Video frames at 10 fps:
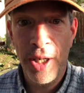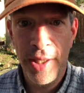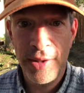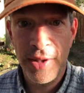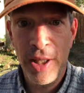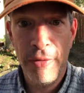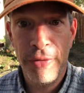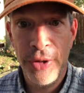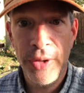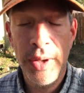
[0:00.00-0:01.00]
or hunt enough
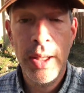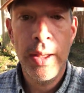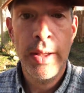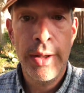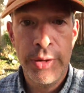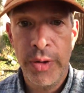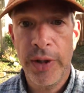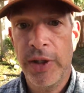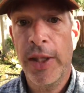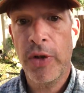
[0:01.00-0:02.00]
food to
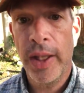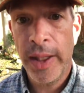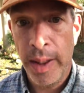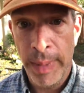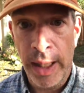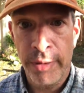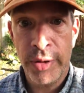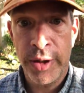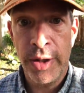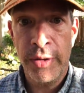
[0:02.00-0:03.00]
essentially come out of
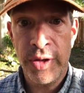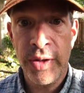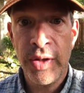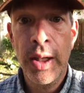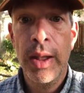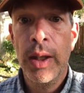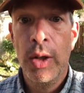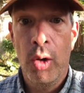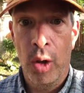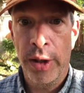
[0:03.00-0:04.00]
ketosis.
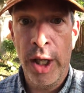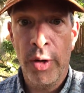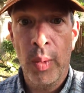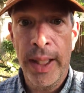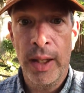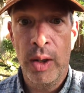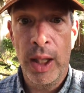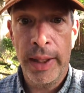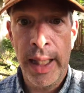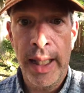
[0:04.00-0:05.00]
Or another way to
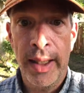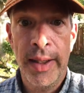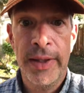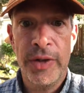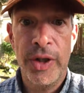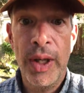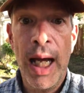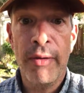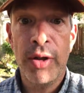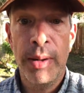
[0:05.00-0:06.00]
look at it is you
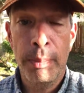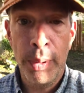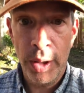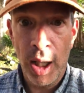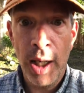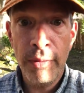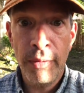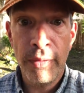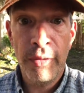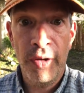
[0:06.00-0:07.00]
have to put on
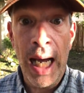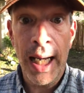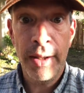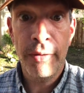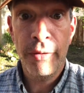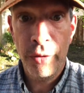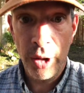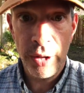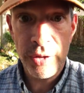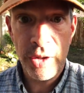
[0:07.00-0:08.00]
fat
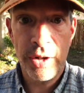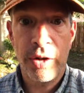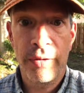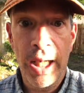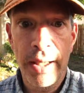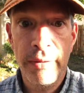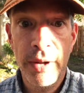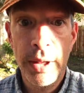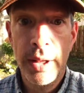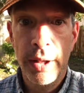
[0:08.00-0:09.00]
first to survive
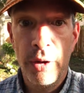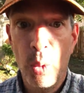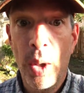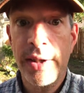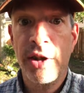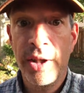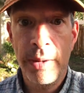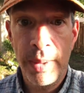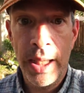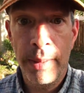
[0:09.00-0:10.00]
the winter
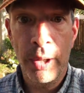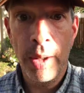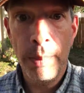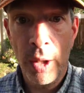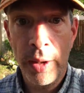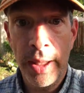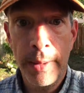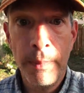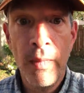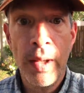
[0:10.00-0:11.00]
to be able to burn
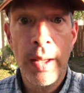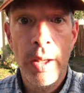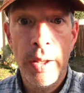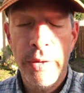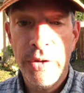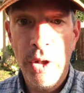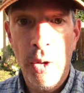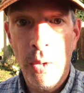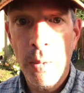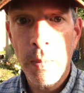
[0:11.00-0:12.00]
it.
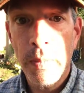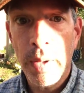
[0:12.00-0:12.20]
So